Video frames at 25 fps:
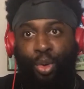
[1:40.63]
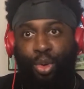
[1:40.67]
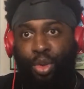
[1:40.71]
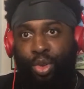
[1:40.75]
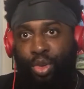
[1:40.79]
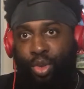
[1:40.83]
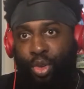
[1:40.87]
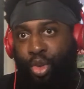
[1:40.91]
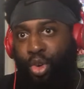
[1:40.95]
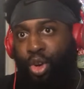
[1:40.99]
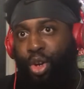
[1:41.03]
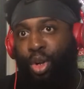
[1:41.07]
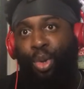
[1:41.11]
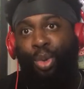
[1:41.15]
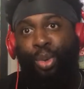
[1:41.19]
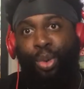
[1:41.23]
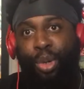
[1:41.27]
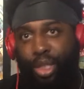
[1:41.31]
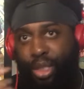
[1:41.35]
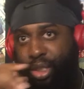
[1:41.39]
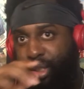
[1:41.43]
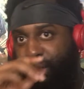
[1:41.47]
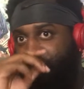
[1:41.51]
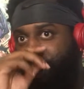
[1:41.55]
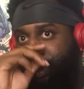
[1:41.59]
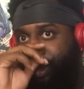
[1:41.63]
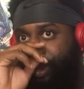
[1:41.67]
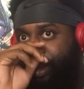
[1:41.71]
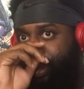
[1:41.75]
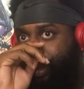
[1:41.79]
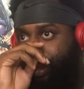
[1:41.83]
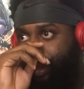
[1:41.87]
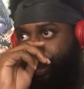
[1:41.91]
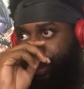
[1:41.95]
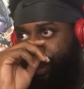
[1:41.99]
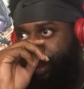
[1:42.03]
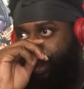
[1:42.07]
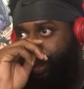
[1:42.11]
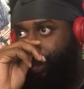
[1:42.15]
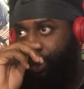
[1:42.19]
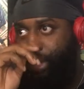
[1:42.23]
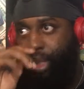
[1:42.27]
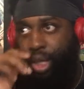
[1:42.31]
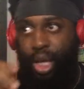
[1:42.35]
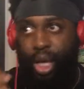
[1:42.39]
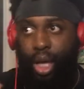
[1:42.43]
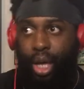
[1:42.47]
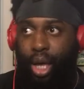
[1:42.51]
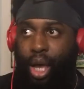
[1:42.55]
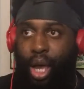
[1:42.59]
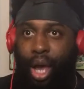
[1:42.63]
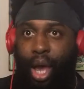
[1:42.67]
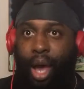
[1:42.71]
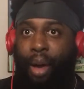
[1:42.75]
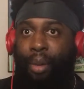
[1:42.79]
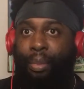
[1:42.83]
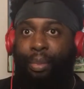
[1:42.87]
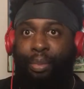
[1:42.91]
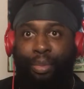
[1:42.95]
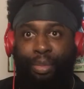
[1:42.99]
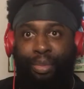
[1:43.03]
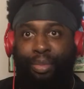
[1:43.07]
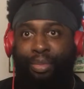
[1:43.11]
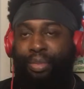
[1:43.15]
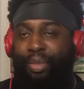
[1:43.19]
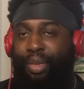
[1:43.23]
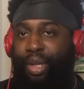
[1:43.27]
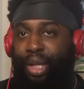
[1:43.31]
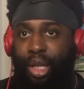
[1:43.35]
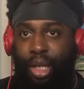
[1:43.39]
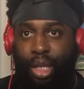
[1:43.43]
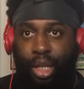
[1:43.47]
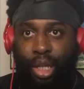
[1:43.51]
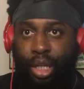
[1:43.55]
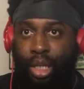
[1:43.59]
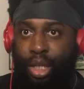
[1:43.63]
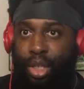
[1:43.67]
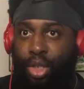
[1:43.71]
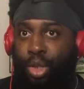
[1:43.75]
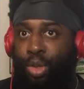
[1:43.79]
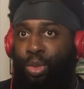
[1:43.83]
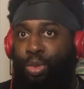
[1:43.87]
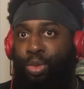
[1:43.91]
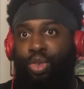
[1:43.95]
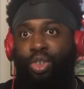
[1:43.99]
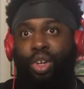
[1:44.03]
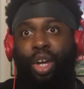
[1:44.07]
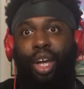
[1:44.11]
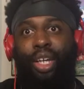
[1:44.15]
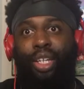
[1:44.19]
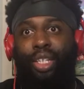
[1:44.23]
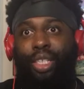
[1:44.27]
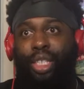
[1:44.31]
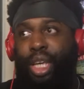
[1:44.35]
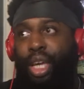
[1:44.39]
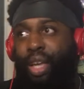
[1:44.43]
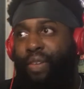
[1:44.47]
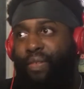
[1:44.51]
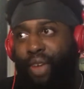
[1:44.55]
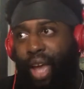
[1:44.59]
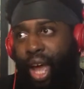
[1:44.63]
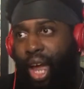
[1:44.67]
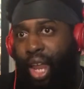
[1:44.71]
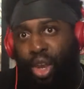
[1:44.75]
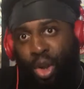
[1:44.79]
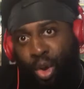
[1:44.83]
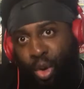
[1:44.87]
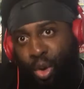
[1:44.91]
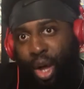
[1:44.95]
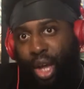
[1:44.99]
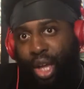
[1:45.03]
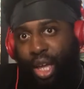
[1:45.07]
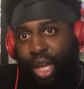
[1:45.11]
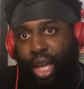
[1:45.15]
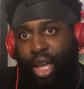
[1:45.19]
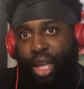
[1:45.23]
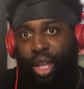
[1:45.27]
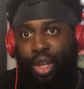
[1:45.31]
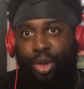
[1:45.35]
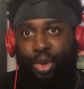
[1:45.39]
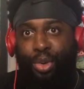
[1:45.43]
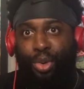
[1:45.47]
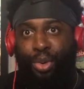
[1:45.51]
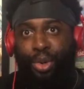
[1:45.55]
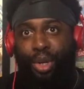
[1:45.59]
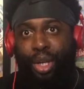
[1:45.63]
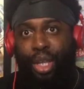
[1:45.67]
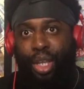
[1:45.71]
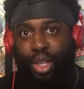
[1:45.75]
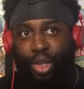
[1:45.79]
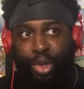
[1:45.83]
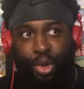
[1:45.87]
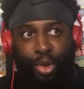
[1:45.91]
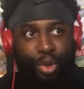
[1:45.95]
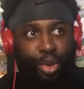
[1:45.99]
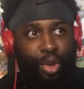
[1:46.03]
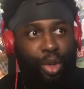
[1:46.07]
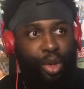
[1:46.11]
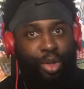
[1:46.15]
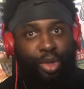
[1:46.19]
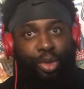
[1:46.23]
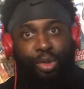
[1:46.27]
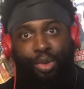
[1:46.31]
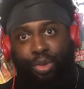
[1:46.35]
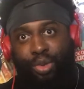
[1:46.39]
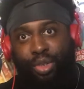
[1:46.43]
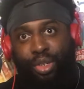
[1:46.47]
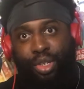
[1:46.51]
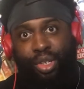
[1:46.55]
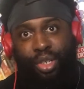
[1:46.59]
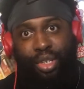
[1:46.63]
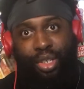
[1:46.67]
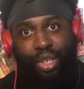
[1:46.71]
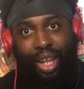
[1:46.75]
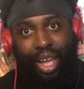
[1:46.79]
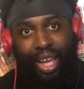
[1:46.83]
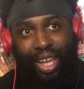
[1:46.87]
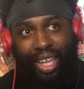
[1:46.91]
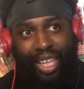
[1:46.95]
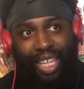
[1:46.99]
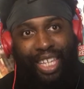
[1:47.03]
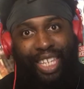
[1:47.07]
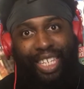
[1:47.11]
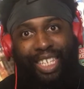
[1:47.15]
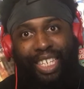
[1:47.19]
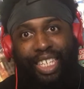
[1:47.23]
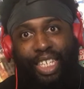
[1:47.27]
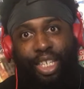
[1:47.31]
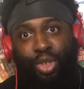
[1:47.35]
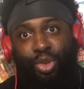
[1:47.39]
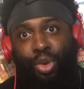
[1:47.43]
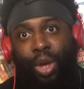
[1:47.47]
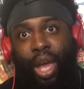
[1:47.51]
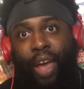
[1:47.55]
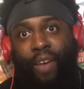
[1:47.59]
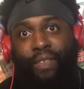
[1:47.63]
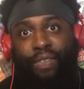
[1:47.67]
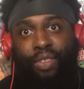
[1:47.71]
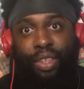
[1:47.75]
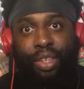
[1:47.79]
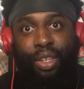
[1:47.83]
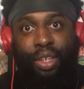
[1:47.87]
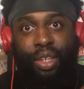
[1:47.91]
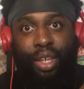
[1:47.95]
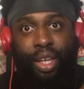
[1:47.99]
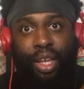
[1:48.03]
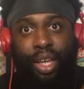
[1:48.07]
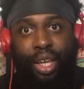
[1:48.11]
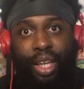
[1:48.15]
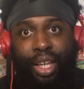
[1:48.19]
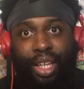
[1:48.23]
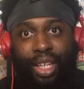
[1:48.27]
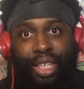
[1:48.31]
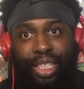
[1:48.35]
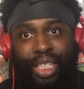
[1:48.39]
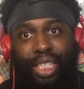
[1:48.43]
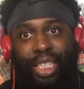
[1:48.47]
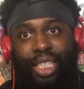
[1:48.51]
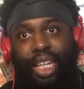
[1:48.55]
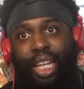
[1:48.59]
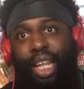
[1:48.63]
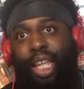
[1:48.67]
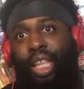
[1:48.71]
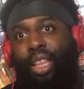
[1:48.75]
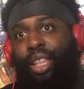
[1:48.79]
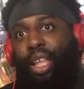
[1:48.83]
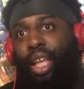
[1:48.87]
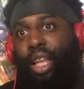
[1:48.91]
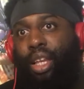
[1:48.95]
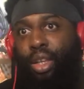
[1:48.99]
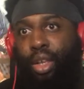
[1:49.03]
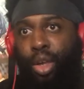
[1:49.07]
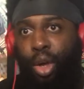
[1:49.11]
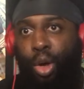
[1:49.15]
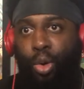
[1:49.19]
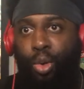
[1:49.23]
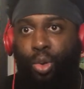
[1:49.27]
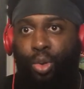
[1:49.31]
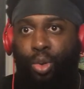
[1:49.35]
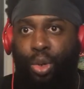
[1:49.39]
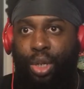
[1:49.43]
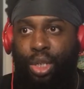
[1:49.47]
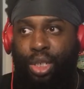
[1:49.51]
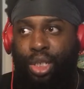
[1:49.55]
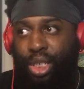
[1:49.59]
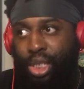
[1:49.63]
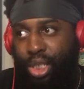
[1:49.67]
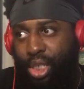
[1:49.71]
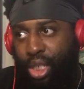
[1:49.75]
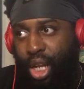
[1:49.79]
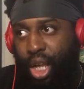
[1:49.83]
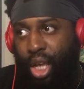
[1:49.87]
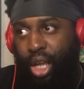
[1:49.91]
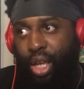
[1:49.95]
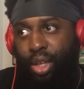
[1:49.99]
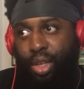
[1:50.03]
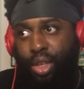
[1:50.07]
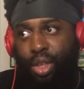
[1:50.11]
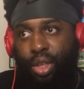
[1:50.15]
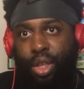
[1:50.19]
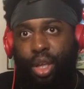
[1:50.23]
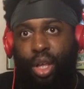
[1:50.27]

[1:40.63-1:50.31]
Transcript: you're Quentin. I'm you trying to save me. I know I can't do it. And you know, you, like, it's just, you have to just let that go and just, like,